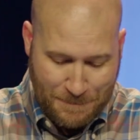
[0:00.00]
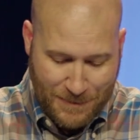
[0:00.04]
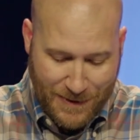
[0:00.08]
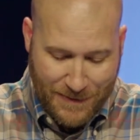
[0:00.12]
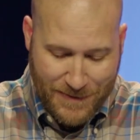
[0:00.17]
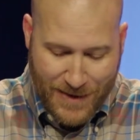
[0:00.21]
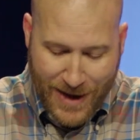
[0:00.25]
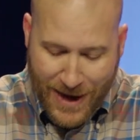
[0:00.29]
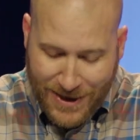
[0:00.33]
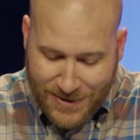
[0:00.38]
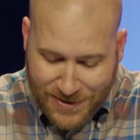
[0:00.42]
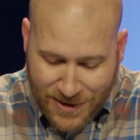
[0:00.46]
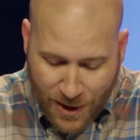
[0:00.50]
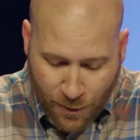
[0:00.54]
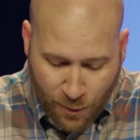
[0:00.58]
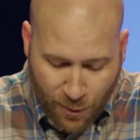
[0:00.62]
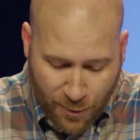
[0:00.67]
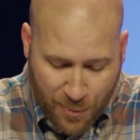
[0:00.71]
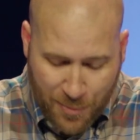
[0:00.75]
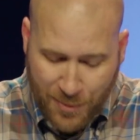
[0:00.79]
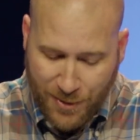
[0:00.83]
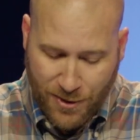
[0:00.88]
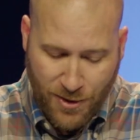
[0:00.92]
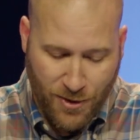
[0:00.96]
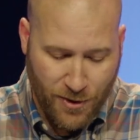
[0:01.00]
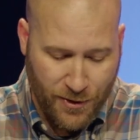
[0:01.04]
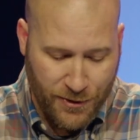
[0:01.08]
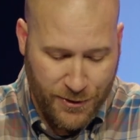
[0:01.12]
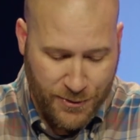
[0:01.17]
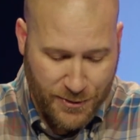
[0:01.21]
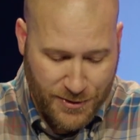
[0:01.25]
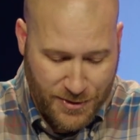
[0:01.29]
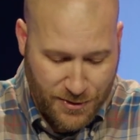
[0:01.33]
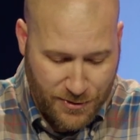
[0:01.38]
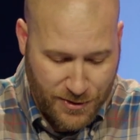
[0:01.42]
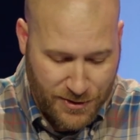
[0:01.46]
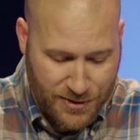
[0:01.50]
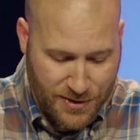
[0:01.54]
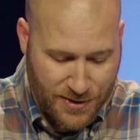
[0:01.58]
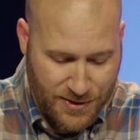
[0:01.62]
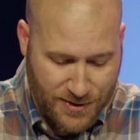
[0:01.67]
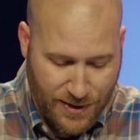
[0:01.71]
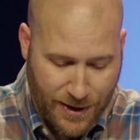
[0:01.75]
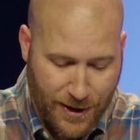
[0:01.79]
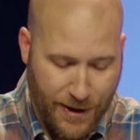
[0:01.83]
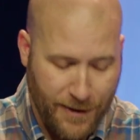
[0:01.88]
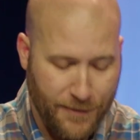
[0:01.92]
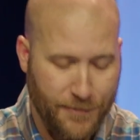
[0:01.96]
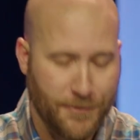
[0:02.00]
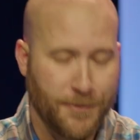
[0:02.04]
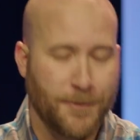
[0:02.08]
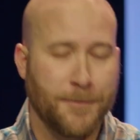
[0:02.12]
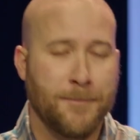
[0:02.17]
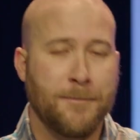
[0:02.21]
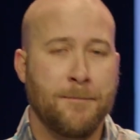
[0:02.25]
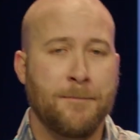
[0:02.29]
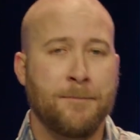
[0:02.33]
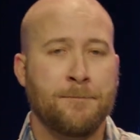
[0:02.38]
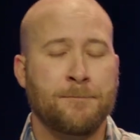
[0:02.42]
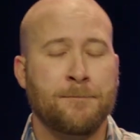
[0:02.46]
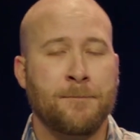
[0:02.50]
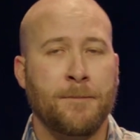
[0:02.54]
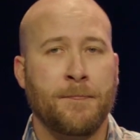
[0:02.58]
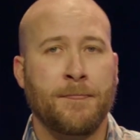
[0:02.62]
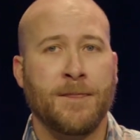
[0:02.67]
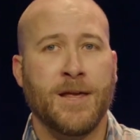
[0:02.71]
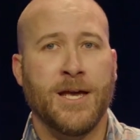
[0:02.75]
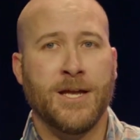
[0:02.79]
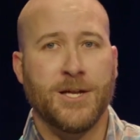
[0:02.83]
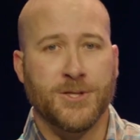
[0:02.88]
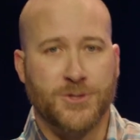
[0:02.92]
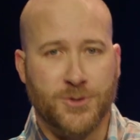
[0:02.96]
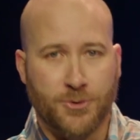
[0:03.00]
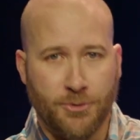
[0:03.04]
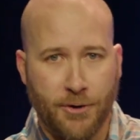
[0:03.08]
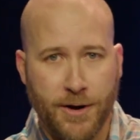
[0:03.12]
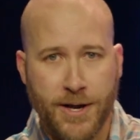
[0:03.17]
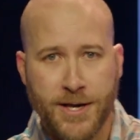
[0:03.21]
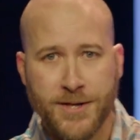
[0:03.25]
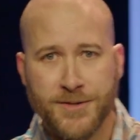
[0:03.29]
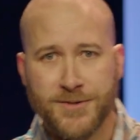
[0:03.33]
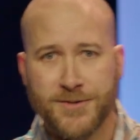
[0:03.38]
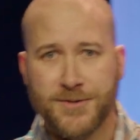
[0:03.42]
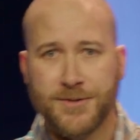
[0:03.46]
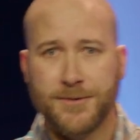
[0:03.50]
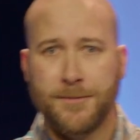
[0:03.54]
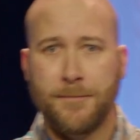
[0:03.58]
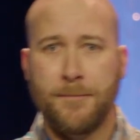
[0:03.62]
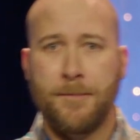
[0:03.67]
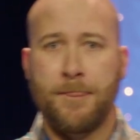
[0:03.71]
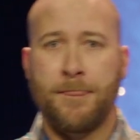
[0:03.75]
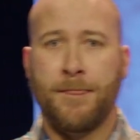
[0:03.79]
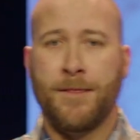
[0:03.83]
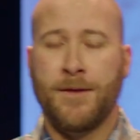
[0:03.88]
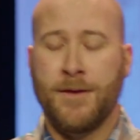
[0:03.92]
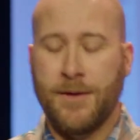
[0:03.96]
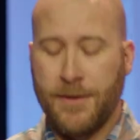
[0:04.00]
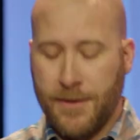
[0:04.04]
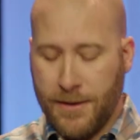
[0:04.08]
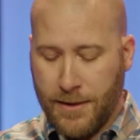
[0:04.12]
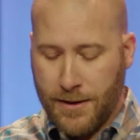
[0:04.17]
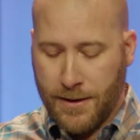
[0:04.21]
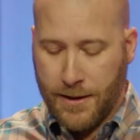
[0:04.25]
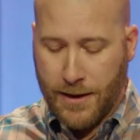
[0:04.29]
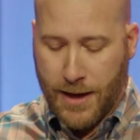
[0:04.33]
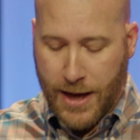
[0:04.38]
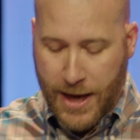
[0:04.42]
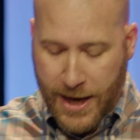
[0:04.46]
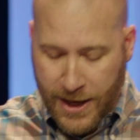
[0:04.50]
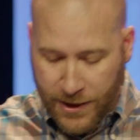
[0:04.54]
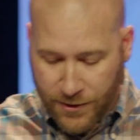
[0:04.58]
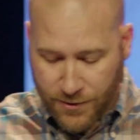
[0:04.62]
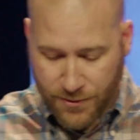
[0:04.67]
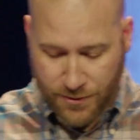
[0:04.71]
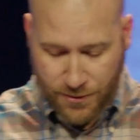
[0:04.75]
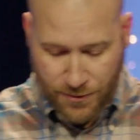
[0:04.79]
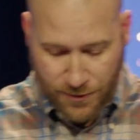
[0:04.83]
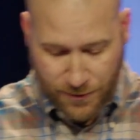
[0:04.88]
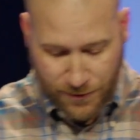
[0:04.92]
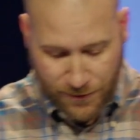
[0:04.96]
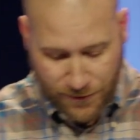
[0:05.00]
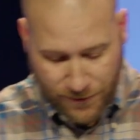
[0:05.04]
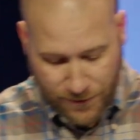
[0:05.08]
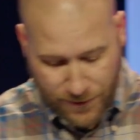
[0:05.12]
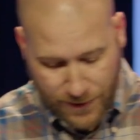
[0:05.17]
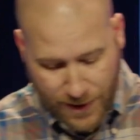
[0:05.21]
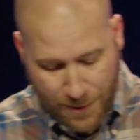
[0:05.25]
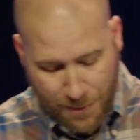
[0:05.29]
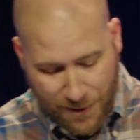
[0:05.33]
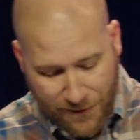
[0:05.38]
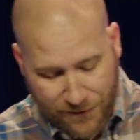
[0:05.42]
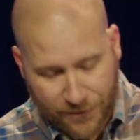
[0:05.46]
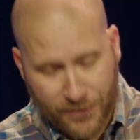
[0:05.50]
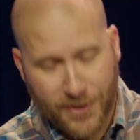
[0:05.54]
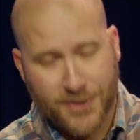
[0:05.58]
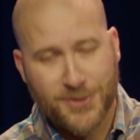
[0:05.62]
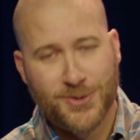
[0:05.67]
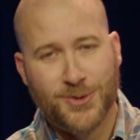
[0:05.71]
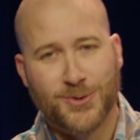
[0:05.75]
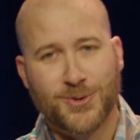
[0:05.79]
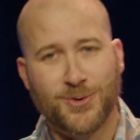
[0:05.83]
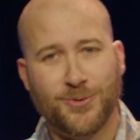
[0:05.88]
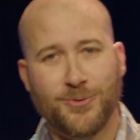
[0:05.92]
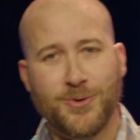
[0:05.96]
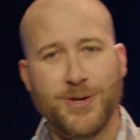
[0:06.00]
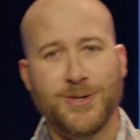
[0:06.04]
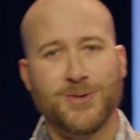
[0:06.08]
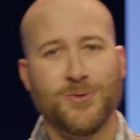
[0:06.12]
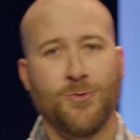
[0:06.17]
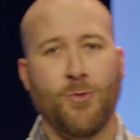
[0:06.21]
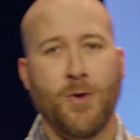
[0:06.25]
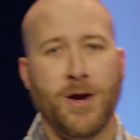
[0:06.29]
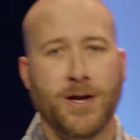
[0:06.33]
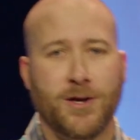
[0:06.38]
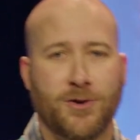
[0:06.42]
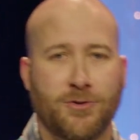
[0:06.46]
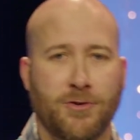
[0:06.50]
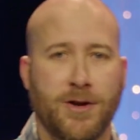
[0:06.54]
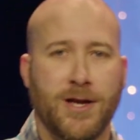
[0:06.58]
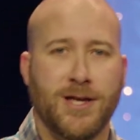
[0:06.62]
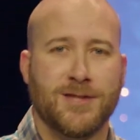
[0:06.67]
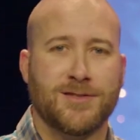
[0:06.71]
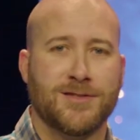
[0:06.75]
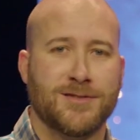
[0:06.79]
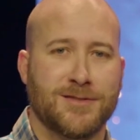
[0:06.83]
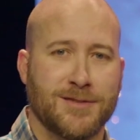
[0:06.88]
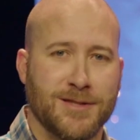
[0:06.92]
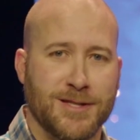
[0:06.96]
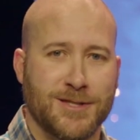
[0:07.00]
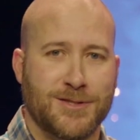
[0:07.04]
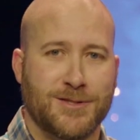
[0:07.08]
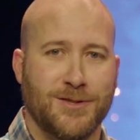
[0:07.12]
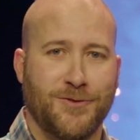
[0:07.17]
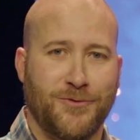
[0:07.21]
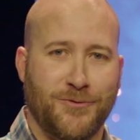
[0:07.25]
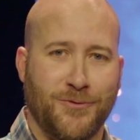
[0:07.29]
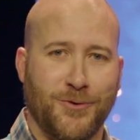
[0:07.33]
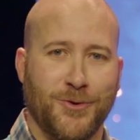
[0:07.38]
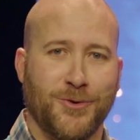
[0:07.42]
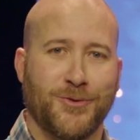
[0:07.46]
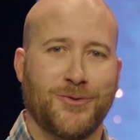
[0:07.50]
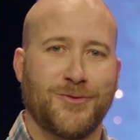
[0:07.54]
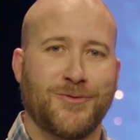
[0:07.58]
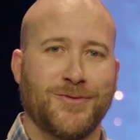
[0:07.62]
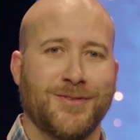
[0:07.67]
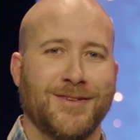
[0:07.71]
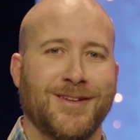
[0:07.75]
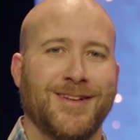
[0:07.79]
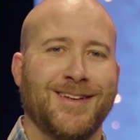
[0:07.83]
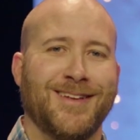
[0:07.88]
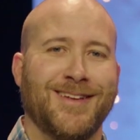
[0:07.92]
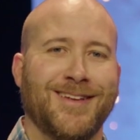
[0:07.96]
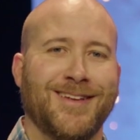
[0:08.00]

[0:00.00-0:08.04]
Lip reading: And that's not what we've been called to as Christians either. It is grace and truth. And my friends, there's a reason why grace is listed first.